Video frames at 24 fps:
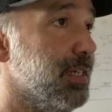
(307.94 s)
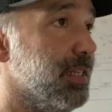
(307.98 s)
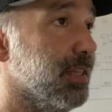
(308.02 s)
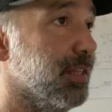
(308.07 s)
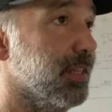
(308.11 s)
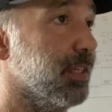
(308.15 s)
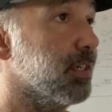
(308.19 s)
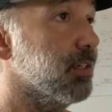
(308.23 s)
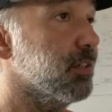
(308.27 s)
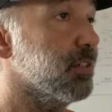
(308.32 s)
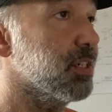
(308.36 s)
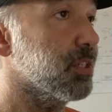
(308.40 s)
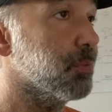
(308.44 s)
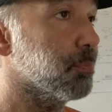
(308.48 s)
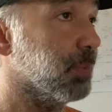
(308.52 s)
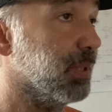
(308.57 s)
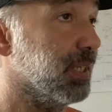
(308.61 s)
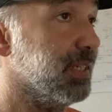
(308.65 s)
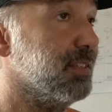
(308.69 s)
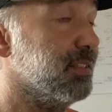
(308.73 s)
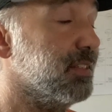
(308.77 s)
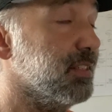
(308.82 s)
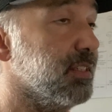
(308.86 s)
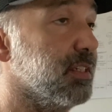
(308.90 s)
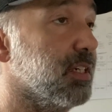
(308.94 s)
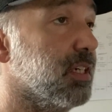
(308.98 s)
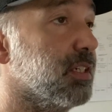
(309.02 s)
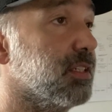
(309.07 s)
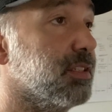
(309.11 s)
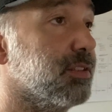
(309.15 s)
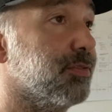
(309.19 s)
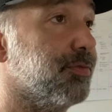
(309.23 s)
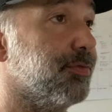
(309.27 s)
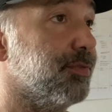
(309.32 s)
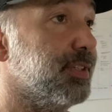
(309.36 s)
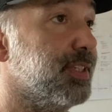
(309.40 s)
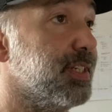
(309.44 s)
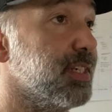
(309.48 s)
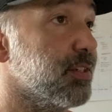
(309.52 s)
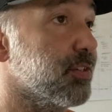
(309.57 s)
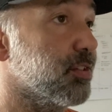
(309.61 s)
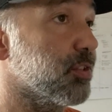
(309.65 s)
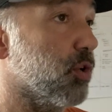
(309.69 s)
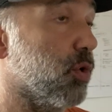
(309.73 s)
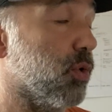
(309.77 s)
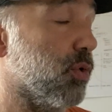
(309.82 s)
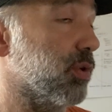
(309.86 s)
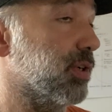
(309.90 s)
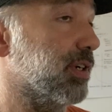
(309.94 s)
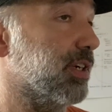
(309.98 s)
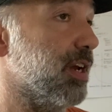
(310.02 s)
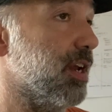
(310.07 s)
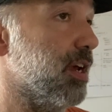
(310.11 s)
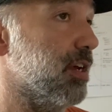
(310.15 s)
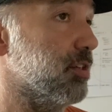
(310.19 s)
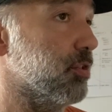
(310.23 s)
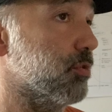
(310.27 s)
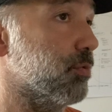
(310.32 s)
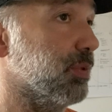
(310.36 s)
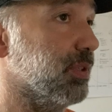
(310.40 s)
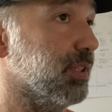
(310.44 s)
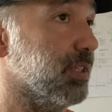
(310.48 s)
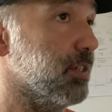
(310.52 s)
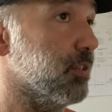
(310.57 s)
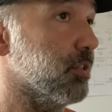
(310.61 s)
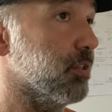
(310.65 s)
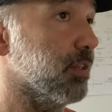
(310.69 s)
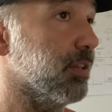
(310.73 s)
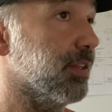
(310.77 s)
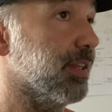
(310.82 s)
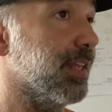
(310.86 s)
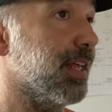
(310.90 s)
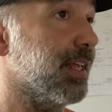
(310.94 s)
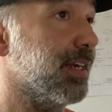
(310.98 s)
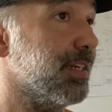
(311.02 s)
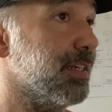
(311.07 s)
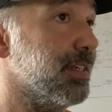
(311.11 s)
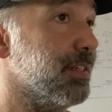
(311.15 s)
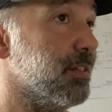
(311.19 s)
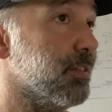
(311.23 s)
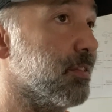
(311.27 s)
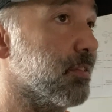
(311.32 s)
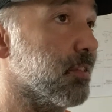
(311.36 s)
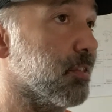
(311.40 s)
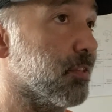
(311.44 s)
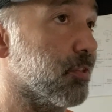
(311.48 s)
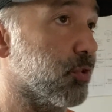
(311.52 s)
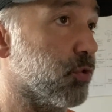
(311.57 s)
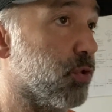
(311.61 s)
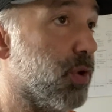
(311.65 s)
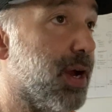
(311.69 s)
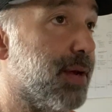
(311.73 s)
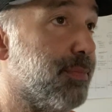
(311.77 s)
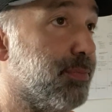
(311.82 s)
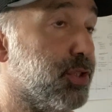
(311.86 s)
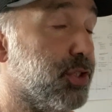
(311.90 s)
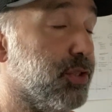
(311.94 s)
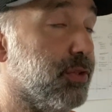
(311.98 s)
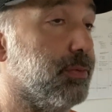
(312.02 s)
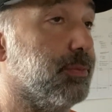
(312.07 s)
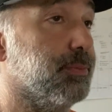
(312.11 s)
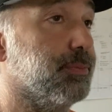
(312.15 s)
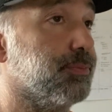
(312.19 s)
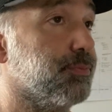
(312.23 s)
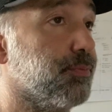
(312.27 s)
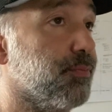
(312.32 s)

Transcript: There is plenty of disorganized religion that is ascribed to.